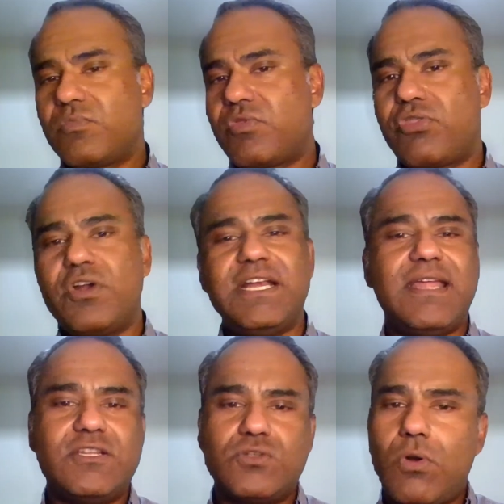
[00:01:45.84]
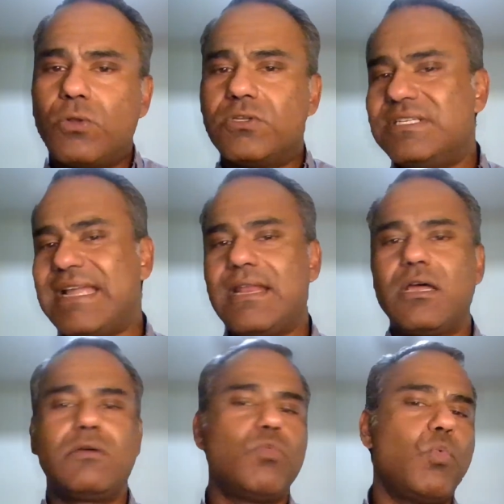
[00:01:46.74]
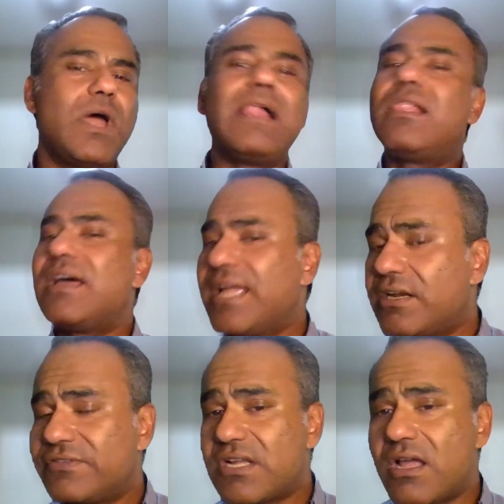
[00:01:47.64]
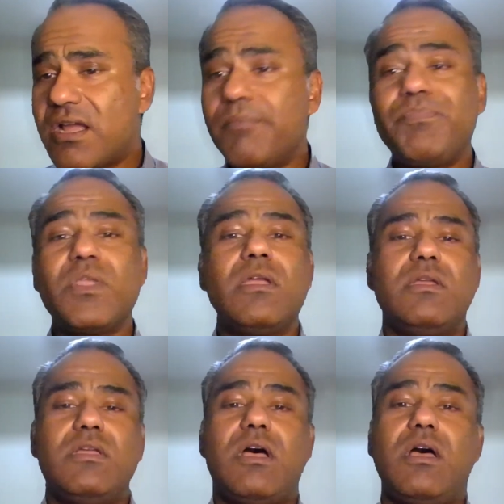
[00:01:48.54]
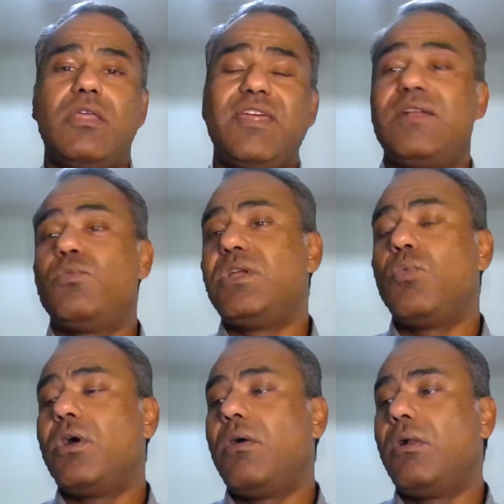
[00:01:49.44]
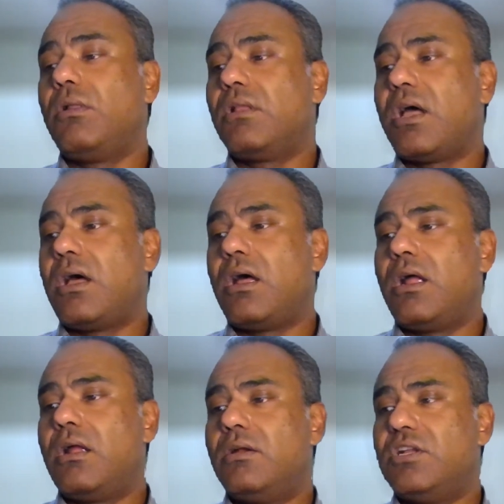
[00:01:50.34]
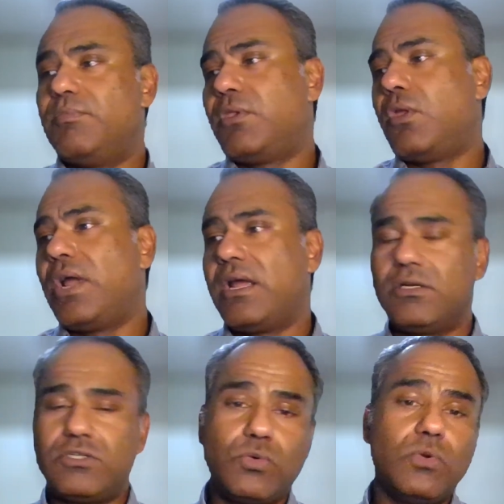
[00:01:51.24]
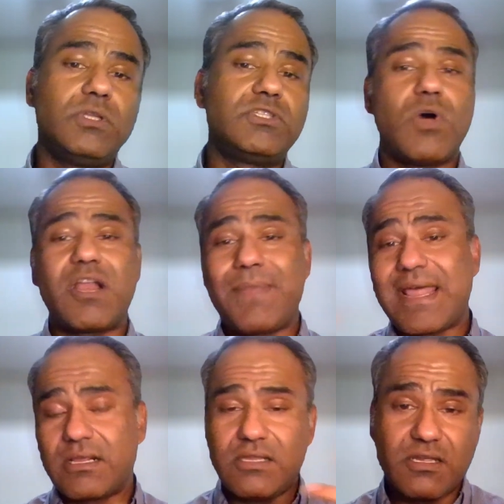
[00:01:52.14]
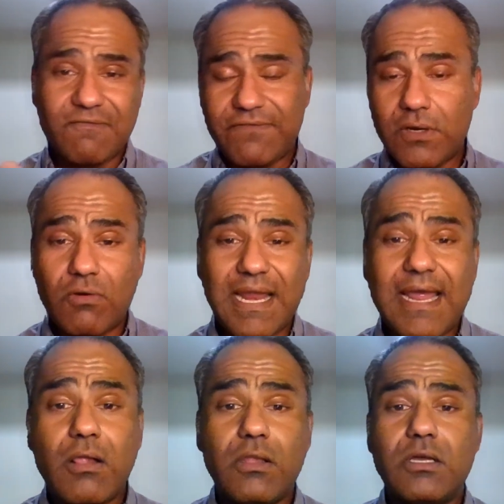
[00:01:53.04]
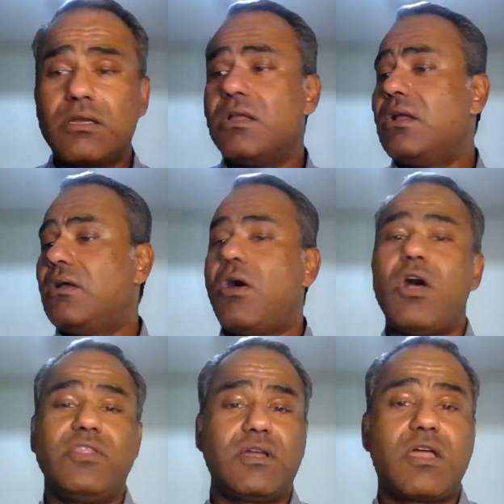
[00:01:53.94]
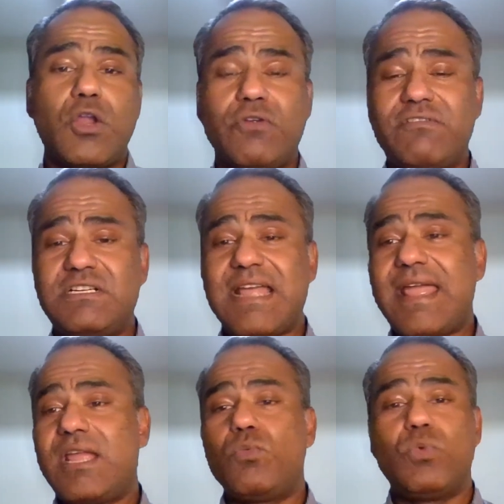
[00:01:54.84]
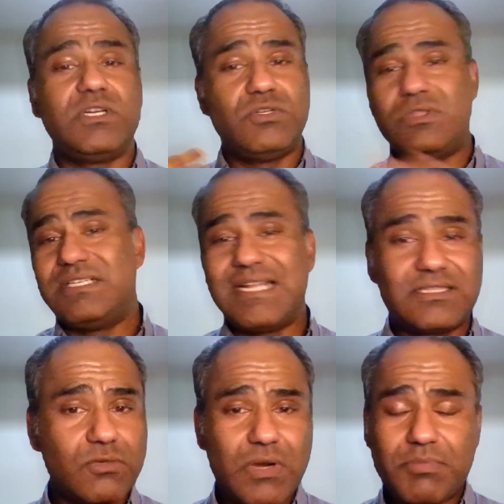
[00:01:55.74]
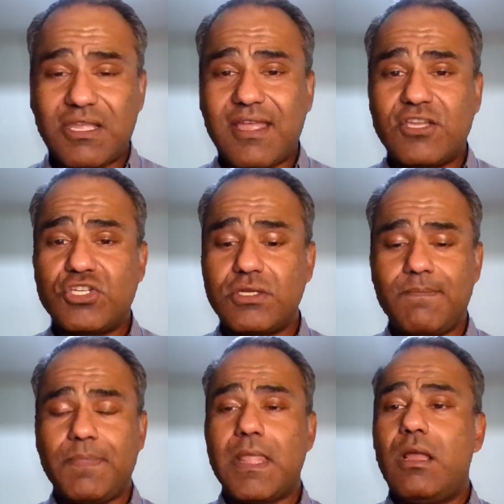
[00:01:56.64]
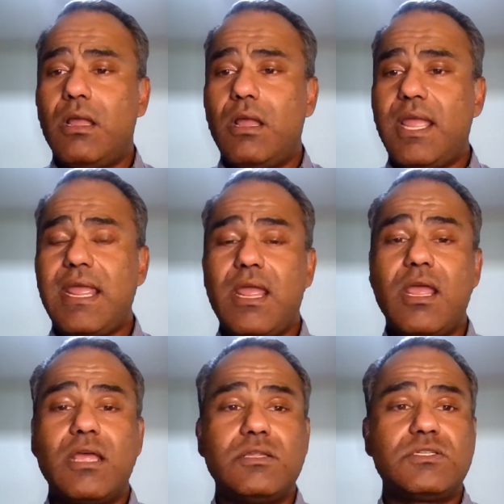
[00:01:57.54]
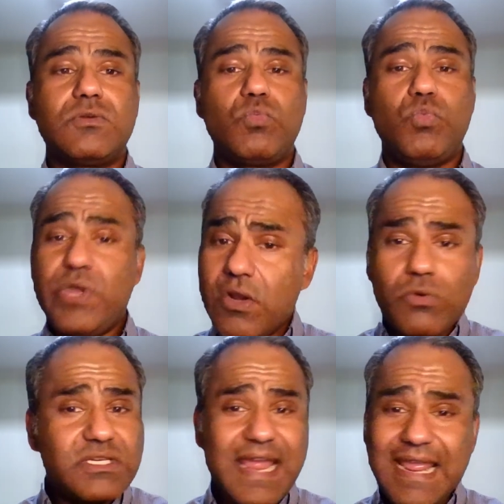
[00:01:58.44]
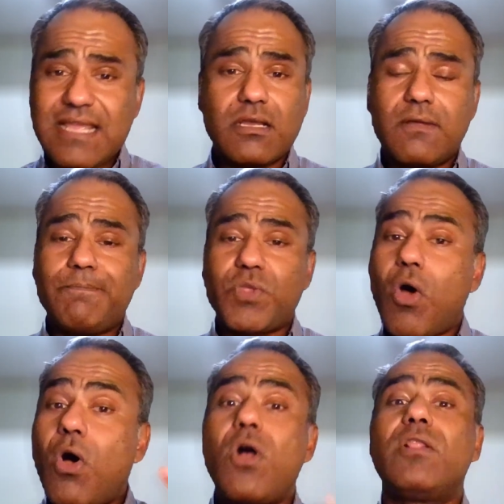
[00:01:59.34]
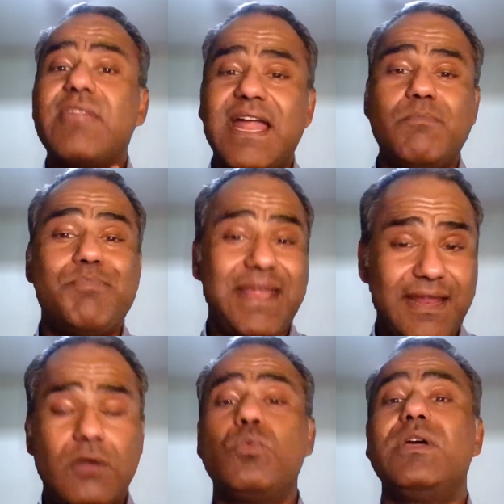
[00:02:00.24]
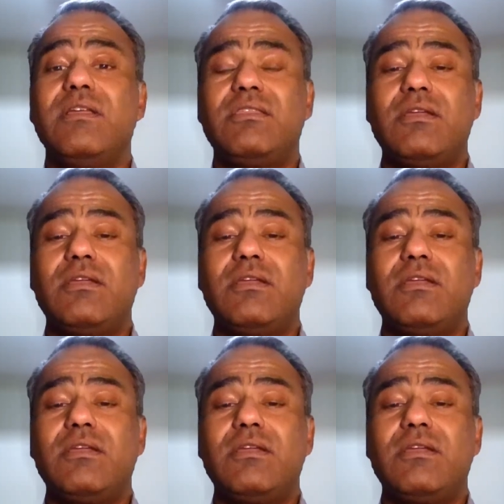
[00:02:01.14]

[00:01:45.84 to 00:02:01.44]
30 days or older data well ahead of time. Uh, then we will uh, deploy a tool to automatically configure Outlook. On the cutover day, we'll do the delta replication. And we don't take all that bandwidth